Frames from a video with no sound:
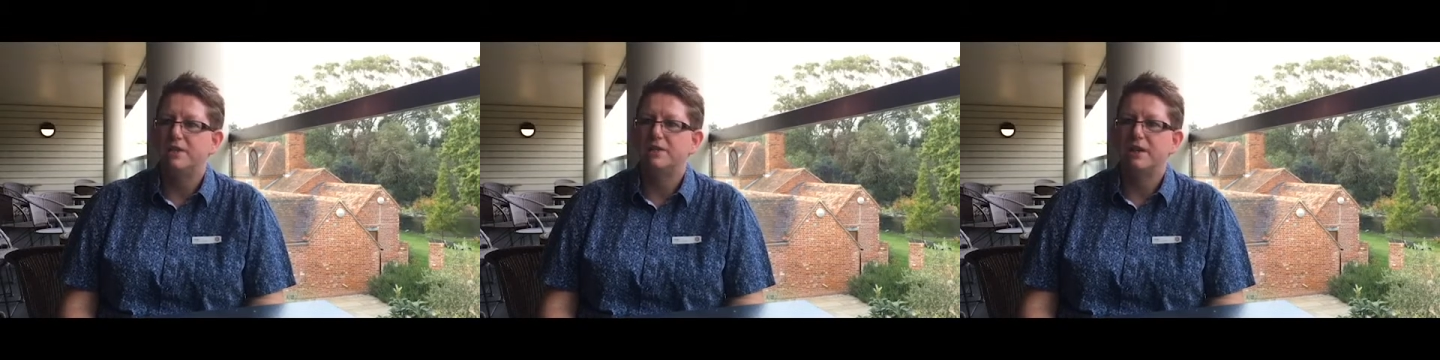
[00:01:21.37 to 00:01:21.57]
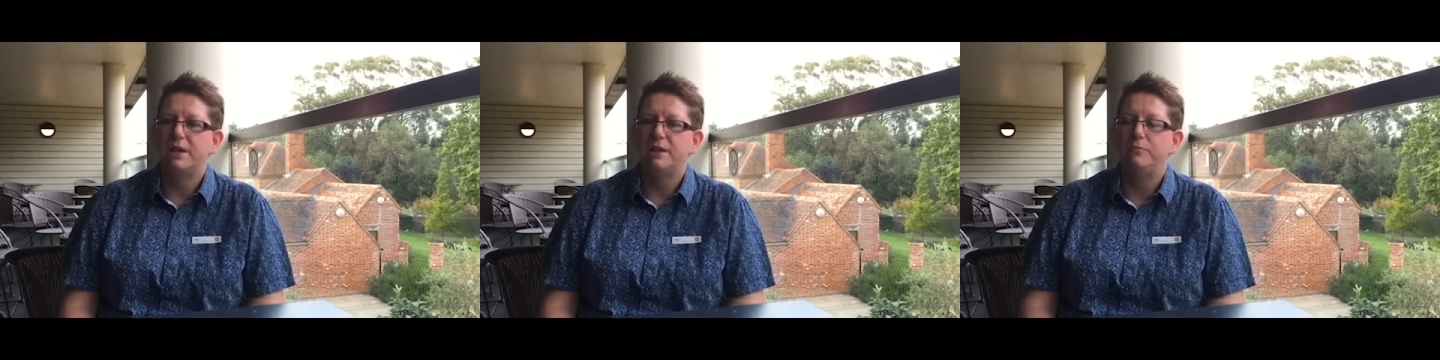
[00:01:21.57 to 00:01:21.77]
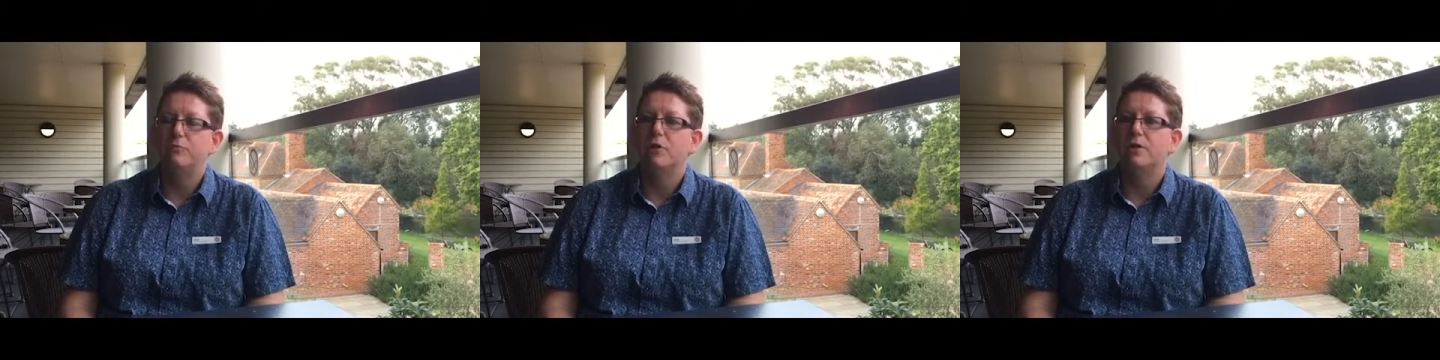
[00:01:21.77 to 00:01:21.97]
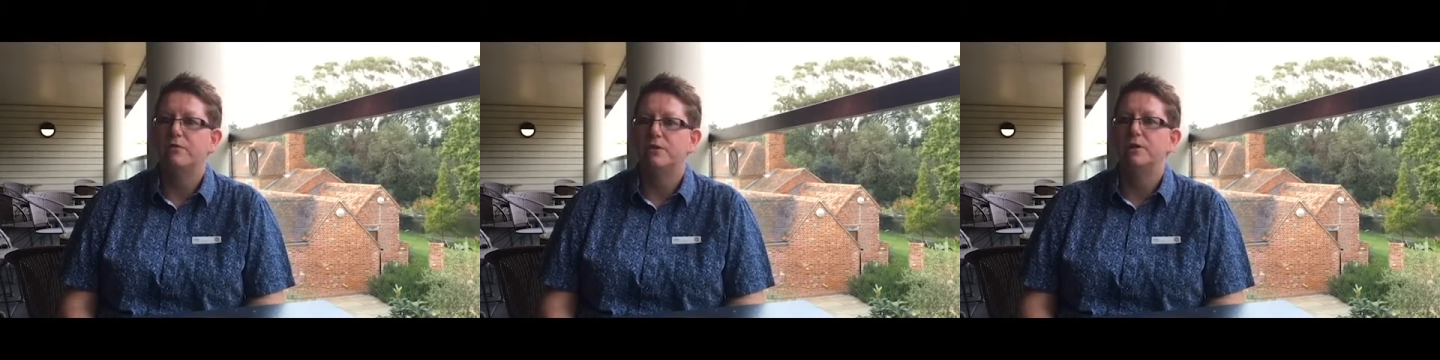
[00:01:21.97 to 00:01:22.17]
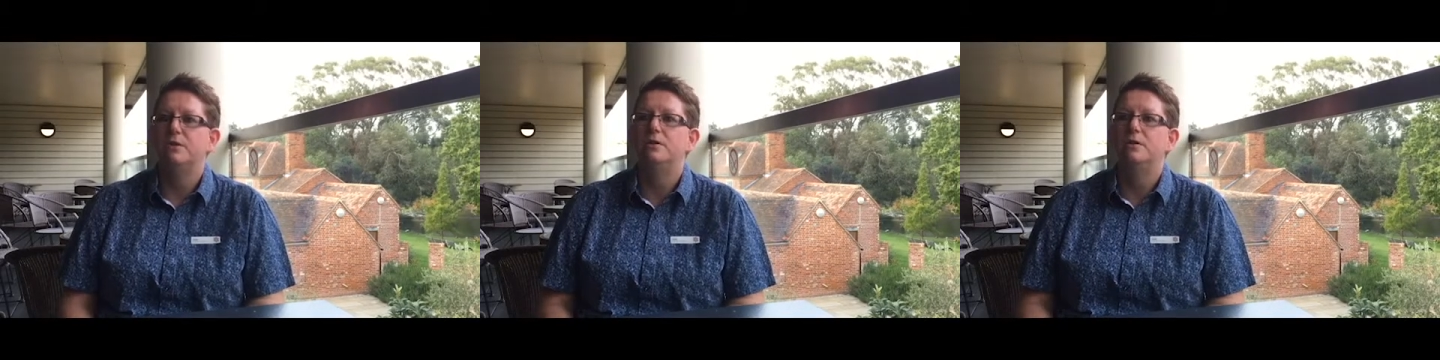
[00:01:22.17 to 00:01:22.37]
your team
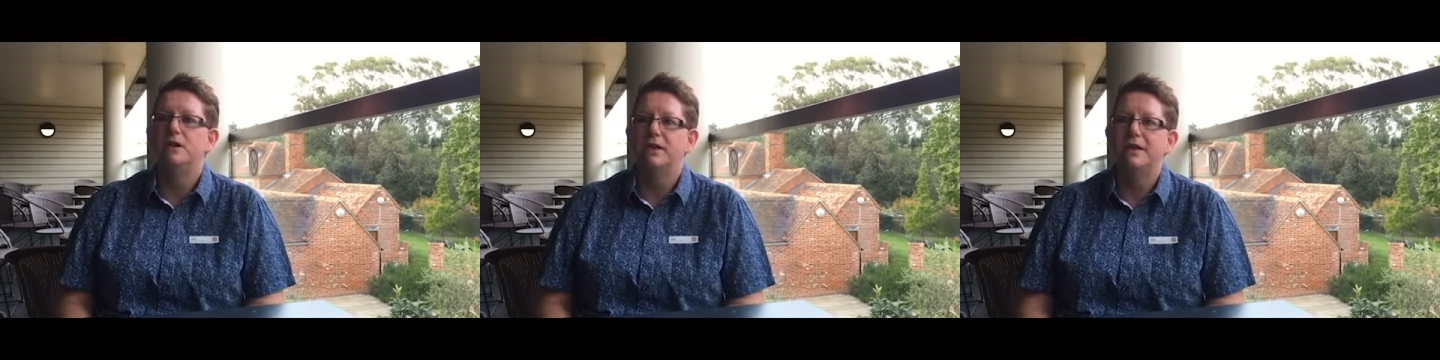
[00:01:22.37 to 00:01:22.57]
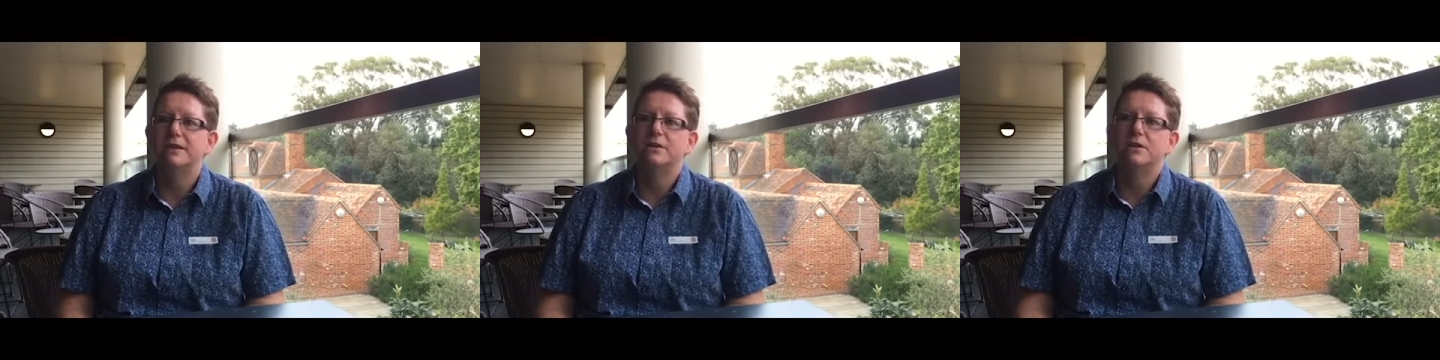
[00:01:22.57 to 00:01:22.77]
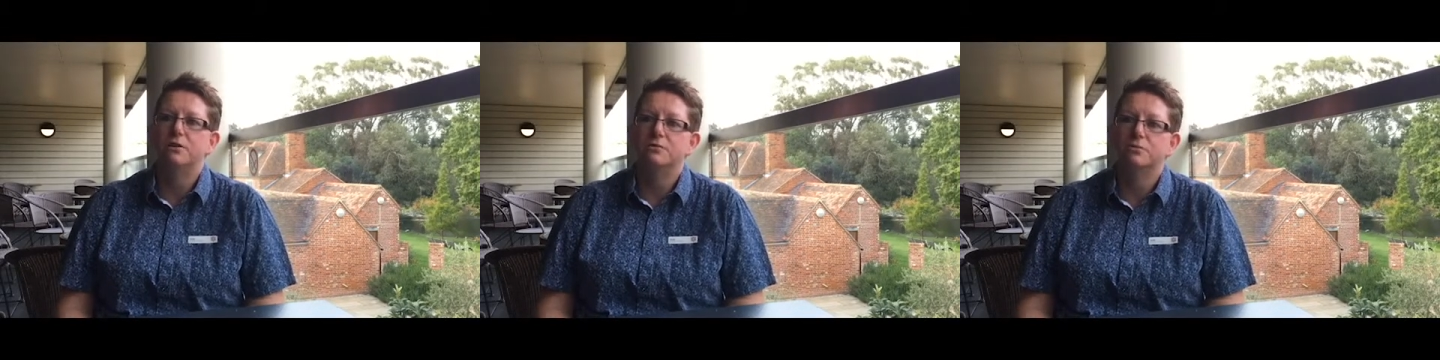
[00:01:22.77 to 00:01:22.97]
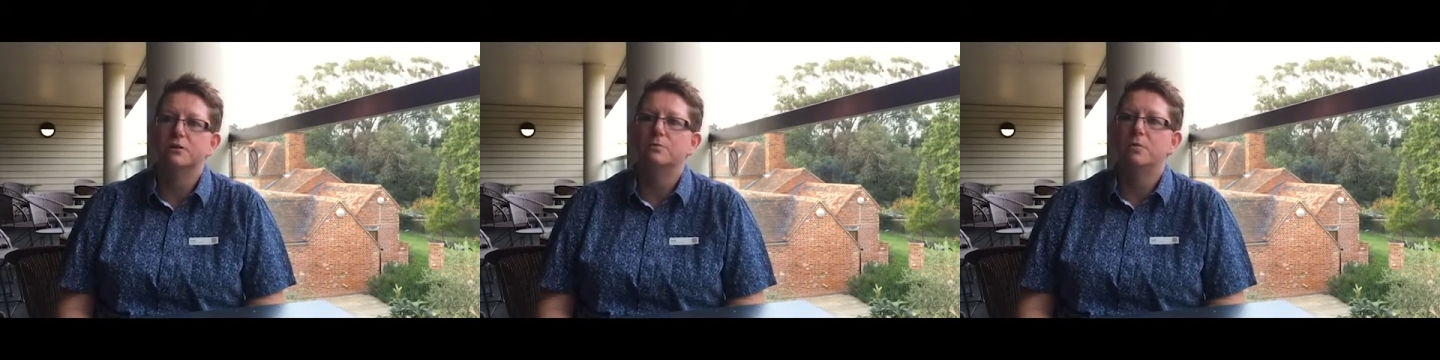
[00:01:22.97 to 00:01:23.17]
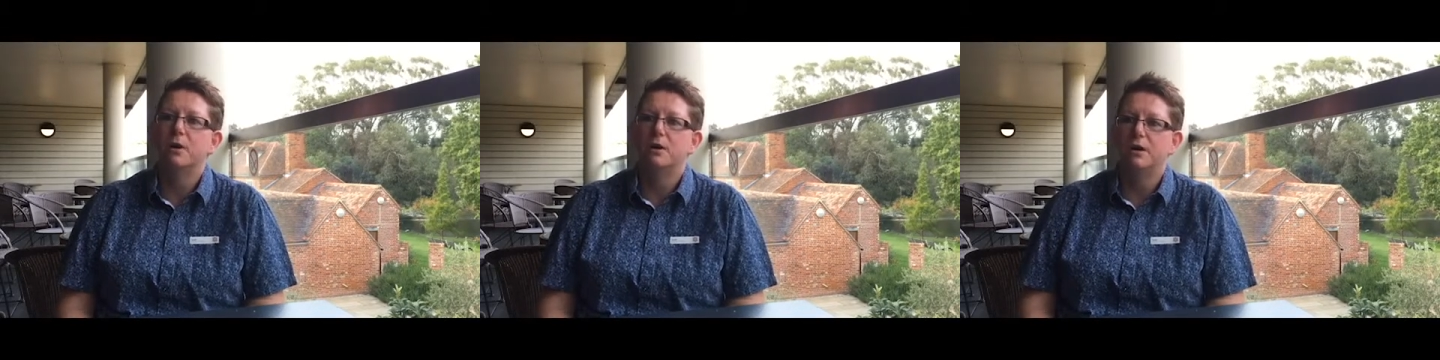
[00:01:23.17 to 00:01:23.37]
rather than an external
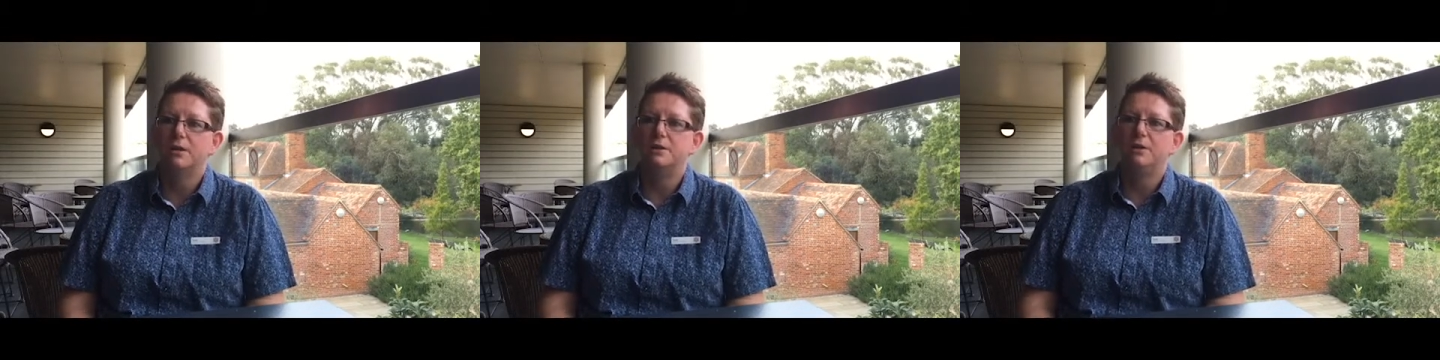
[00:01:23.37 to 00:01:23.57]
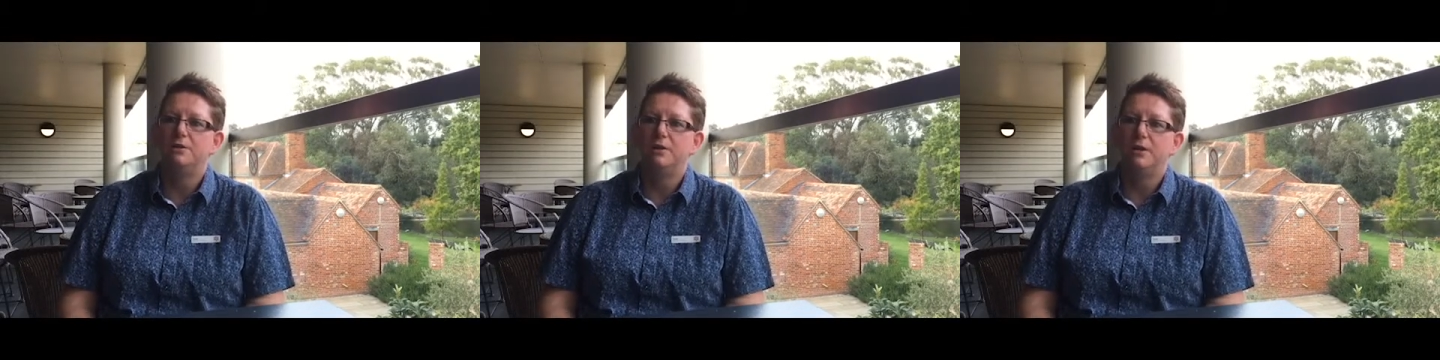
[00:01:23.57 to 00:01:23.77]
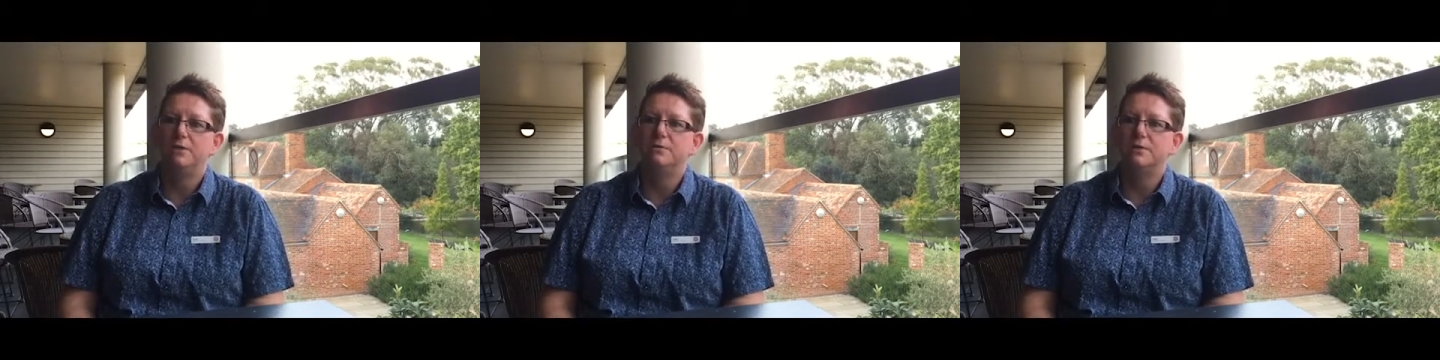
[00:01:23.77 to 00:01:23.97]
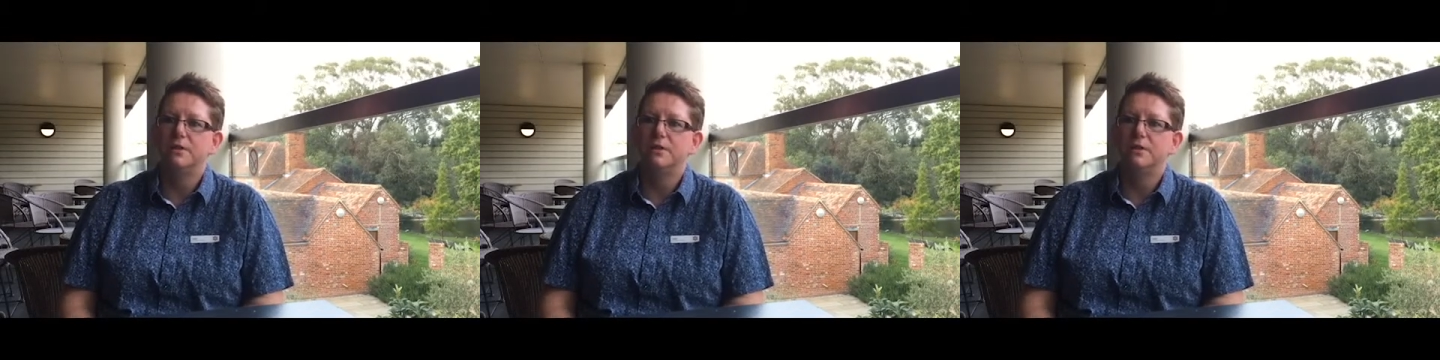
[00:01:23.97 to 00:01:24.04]
supplier to you.